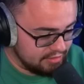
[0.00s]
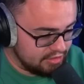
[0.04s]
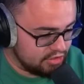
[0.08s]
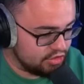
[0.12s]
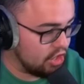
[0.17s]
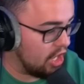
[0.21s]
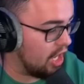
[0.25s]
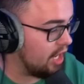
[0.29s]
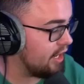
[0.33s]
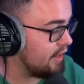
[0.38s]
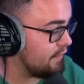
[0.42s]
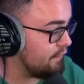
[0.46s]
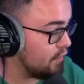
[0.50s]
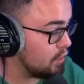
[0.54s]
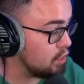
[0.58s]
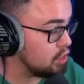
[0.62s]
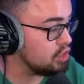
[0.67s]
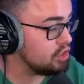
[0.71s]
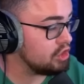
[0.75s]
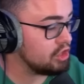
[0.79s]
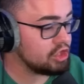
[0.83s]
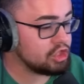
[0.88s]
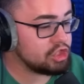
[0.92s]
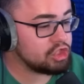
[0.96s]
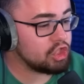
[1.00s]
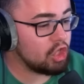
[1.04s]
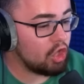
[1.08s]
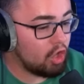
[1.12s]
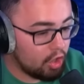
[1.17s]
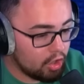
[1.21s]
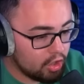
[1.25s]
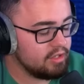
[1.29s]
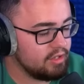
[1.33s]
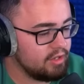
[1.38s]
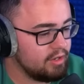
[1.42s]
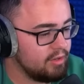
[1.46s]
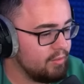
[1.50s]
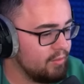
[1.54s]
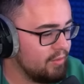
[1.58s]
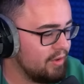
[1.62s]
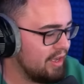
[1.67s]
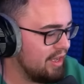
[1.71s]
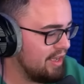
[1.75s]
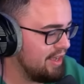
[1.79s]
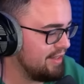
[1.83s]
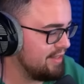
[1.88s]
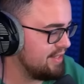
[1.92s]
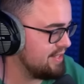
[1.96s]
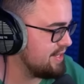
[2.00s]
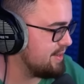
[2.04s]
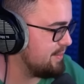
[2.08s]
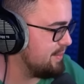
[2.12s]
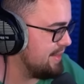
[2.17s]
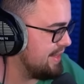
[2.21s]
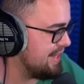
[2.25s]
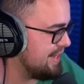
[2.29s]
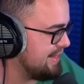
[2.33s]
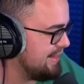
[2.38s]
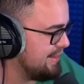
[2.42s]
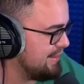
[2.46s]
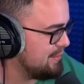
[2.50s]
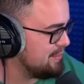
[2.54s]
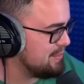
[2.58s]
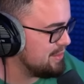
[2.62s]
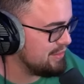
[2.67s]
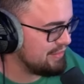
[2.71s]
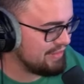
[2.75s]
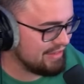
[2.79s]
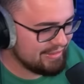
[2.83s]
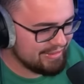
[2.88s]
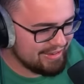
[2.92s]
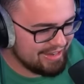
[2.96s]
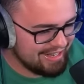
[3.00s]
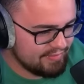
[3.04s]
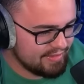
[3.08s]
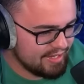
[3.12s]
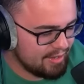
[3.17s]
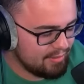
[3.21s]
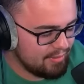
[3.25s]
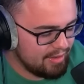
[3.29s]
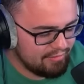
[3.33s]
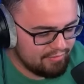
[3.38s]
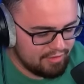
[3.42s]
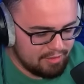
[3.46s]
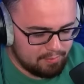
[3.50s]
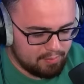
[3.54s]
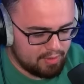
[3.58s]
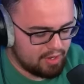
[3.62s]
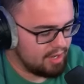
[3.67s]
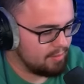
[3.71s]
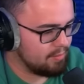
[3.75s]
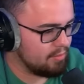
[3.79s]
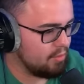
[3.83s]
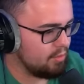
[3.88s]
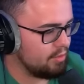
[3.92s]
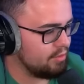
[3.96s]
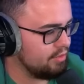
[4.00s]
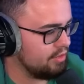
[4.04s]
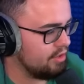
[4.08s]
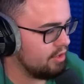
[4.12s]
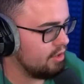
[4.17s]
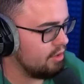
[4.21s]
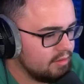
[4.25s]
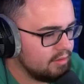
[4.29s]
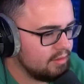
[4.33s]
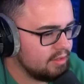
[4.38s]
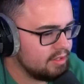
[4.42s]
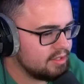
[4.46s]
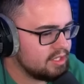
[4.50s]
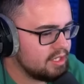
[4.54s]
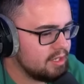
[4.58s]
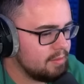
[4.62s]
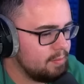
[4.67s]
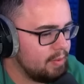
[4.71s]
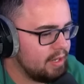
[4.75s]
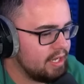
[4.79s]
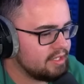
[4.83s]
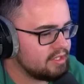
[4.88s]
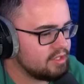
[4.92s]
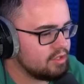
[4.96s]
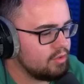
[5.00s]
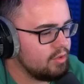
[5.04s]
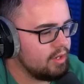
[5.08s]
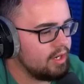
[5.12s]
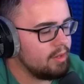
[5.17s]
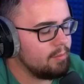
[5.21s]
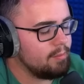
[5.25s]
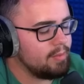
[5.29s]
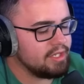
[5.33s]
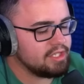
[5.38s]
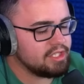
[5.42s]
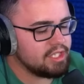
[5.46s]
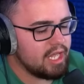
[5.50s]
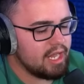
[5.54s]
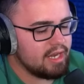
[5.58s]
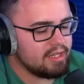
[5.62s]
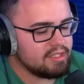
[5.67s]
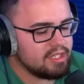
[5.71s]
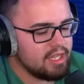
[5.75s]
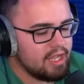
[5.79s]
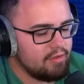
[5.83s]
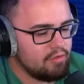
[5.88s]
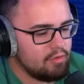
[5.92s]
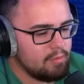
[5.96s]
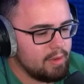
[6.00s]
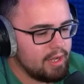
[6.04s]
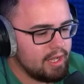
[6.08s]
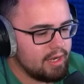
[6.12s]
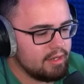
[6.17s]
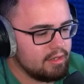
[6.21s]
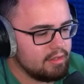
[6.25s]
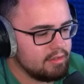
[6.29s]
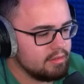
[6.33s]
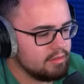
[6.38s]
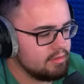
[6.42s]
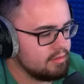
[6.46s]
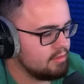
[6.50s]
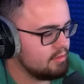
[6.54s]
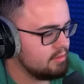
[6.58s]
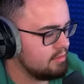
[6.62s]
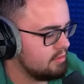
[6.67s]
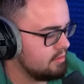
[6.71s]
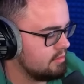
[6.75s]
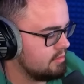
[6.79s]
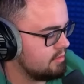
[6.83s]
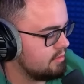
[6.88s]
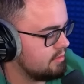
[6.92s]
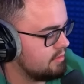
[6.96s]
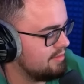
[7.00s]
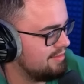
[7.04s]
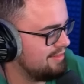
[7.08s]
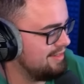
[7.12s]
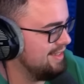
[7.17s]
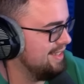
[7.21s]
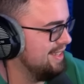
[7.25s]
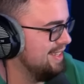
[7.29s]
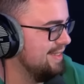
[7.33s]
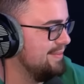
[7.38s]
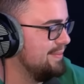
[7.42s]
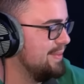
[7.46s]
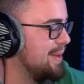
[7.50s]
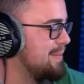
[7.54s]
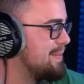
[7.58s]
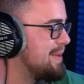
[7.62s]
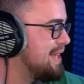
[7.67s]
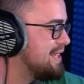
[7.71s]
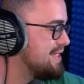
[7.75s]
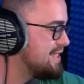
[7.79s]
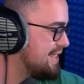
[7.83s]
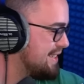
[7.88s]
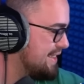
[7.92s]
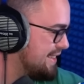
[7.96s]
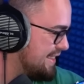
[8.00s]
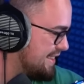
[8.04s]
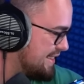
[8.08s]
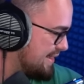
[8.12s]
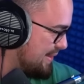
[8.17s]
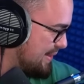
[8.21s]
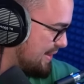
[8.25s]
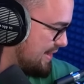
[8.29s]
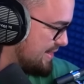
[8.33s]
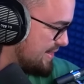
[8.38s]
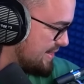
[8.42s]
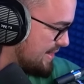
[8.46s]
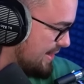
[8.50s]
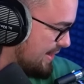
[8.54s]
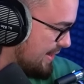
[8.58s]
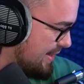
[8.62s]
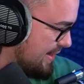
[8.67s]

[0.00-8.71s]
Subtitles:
Sonic versus a shark? All right, this is going to be like a little movie, right? I don't have any popcorn, though. Let's get past the credit. Big shout-out to everybody. Maybe I should have let the credits go.